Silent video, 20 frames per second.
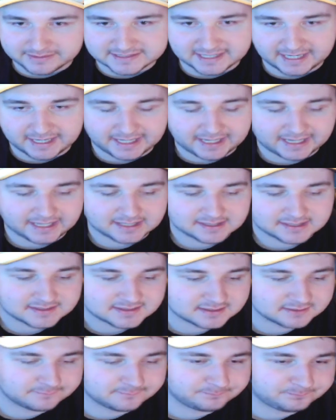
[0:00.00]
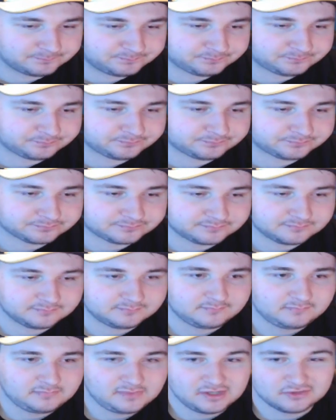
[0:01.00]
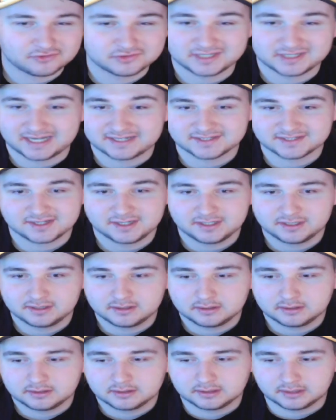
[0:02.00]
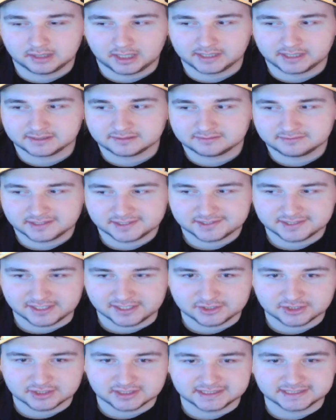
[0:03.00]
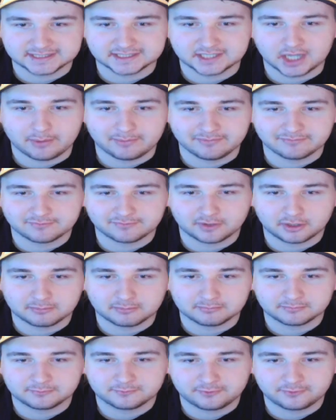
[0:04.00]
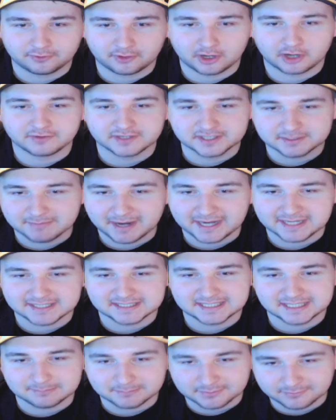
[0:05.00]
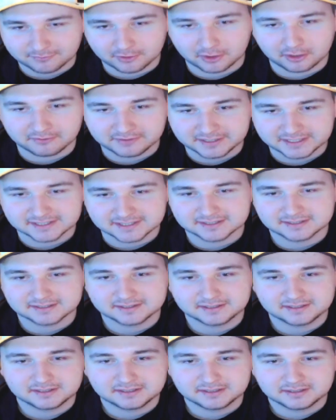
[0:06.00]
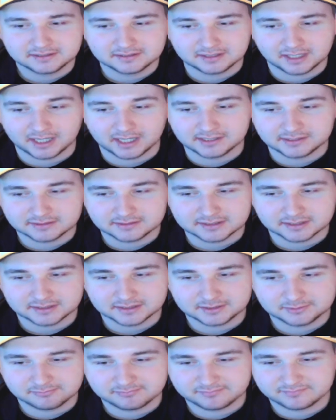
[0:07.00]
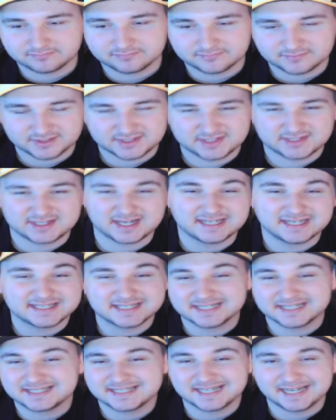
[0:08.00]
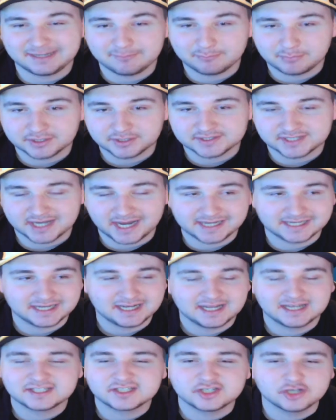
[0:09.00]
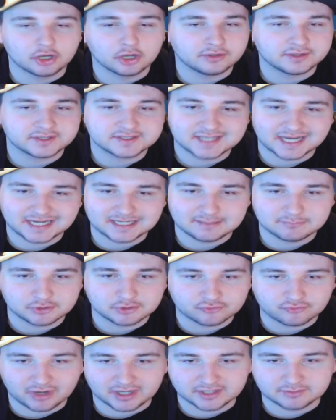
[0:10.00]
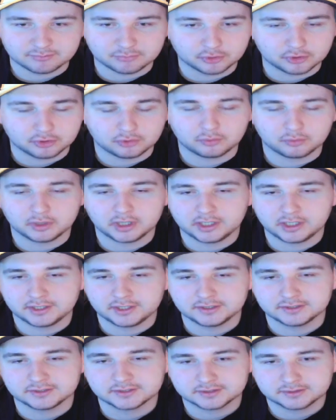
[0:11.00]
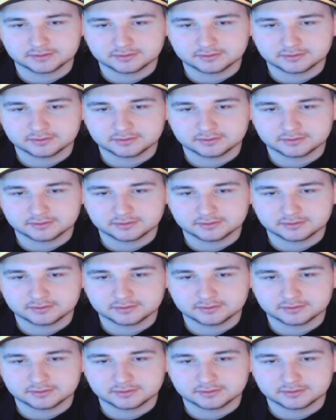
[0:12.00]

to Haas, because that's like essentially you're going from Ferrari's main team to Ferrari's like sister team per se. It's not the same as Red Bull and